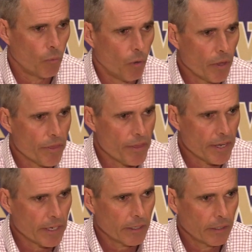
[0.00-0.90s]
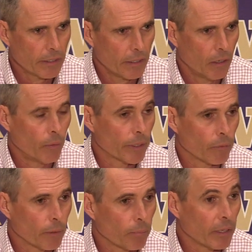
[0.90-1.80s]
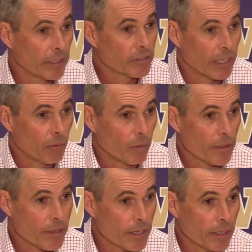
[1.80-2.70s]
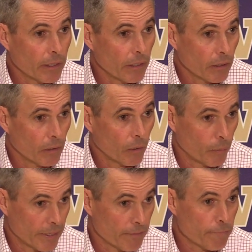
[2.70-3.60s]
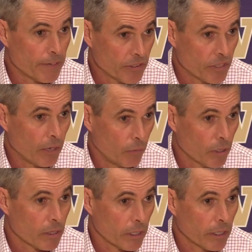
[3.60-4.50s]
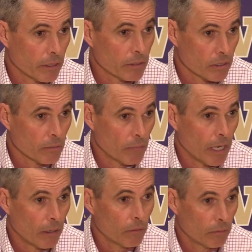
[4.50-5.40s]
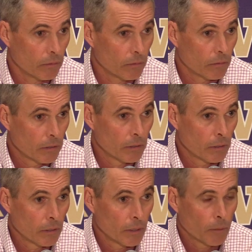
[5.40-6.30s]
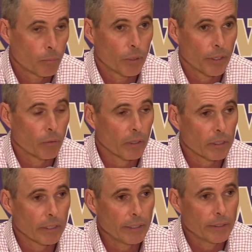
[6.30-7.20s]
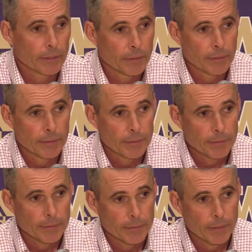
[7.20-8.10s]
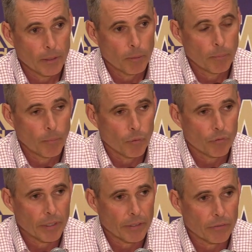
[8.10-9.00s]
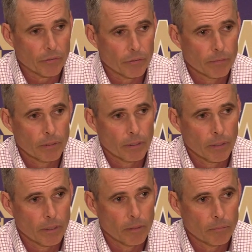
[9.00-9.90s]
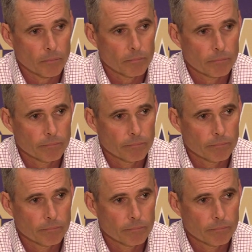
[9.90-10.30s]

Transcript: one thing, you know, we can replace that one thing or we can fix that one thing somehow pretty quickly, you know, but most things, you